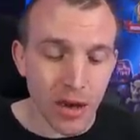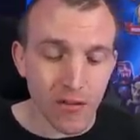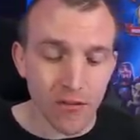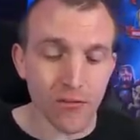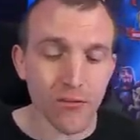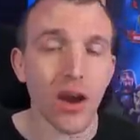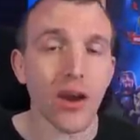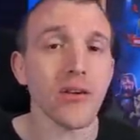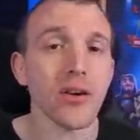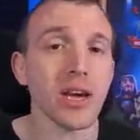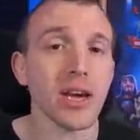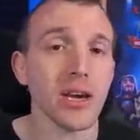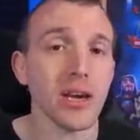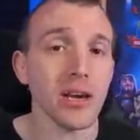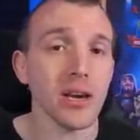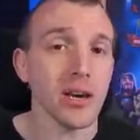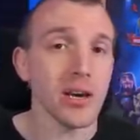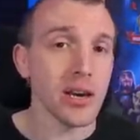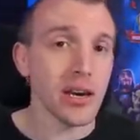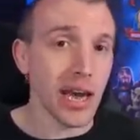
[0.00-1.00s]
very
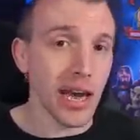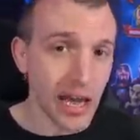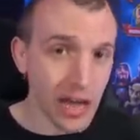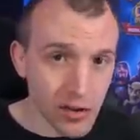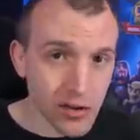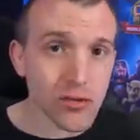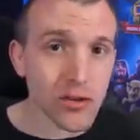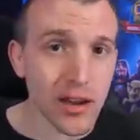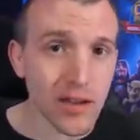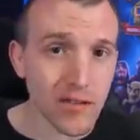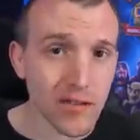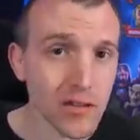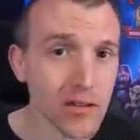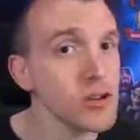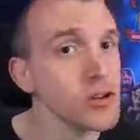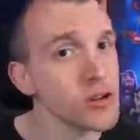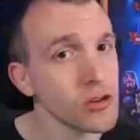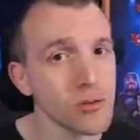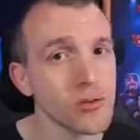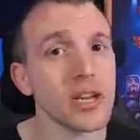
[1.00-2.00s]
interested
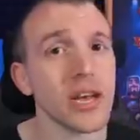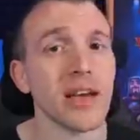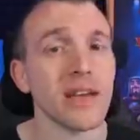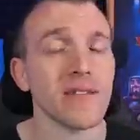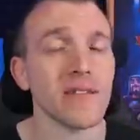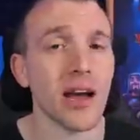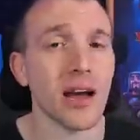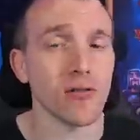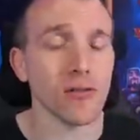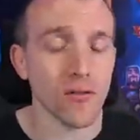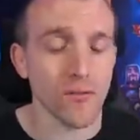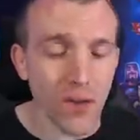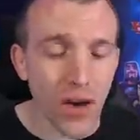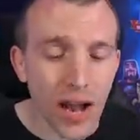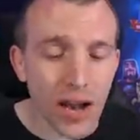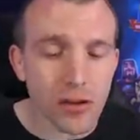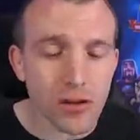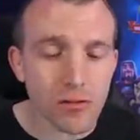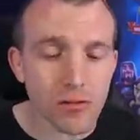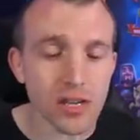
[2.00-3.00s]
to test out the
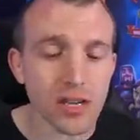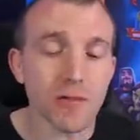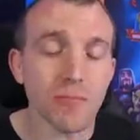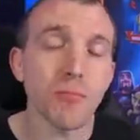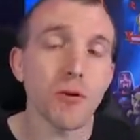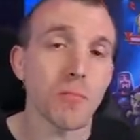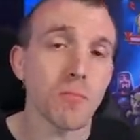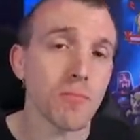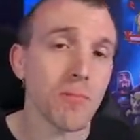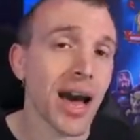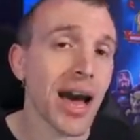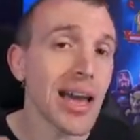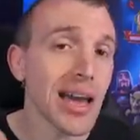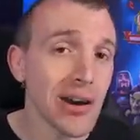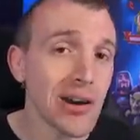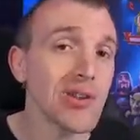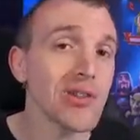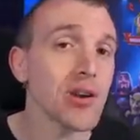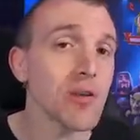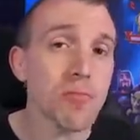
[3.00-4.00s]
Valkyries, but my
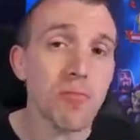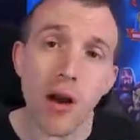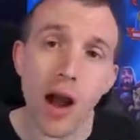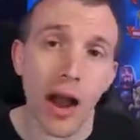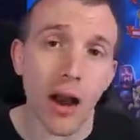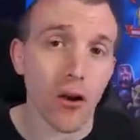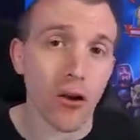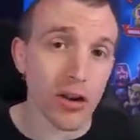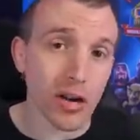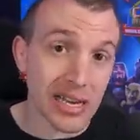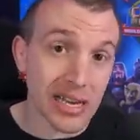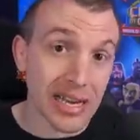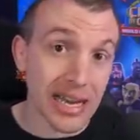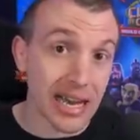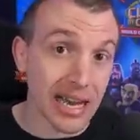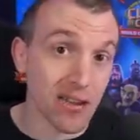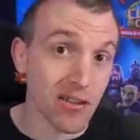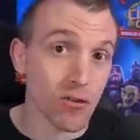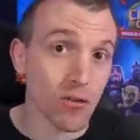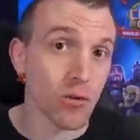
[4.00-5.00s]
other priority
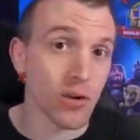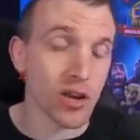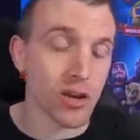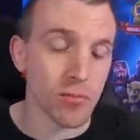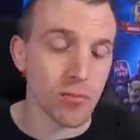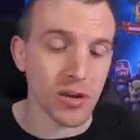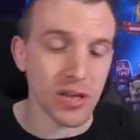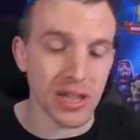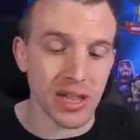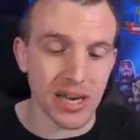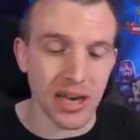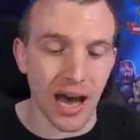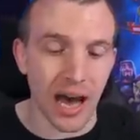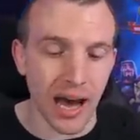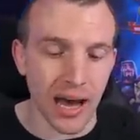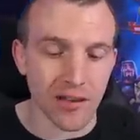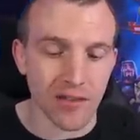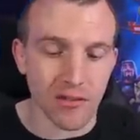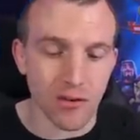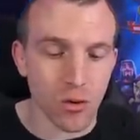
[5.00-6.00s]
is going to be the
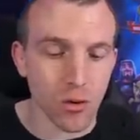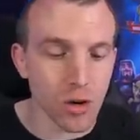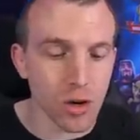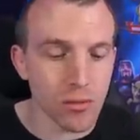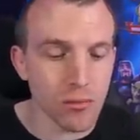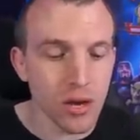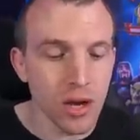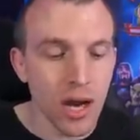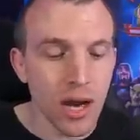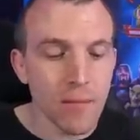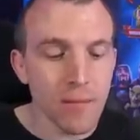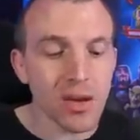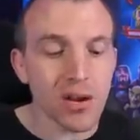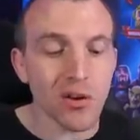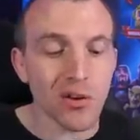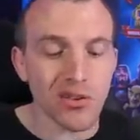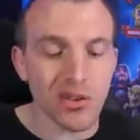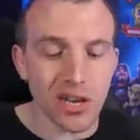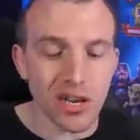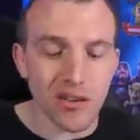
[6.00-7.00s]
Ice Golem
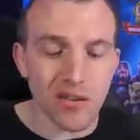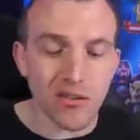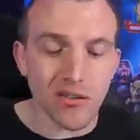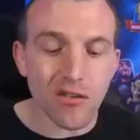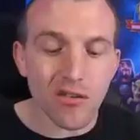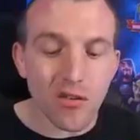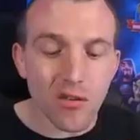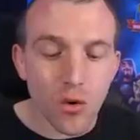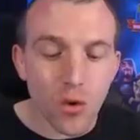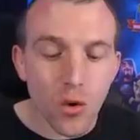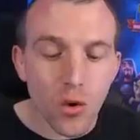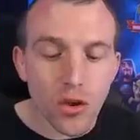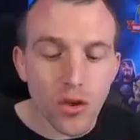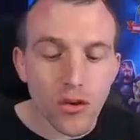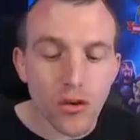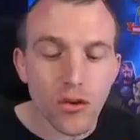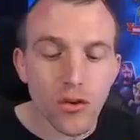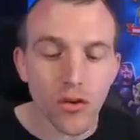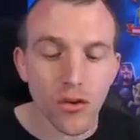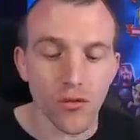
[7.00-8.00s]
because it is so
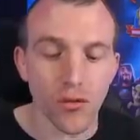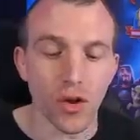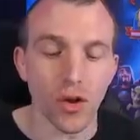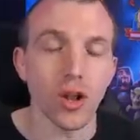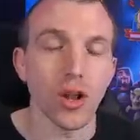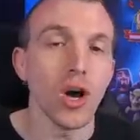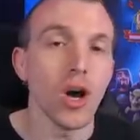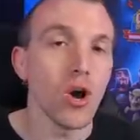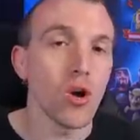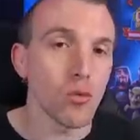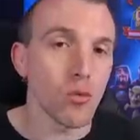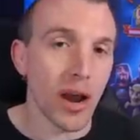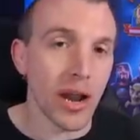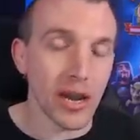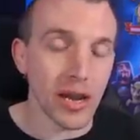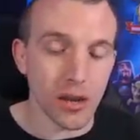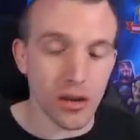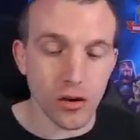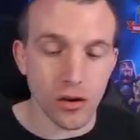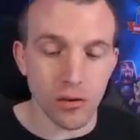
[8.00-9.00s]
useful when
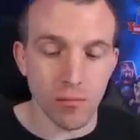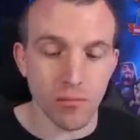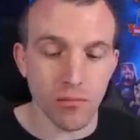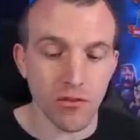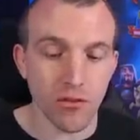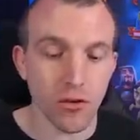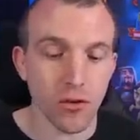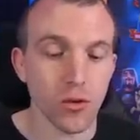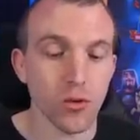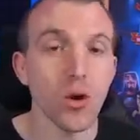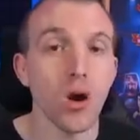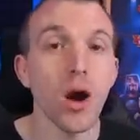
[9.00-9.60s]
it comes to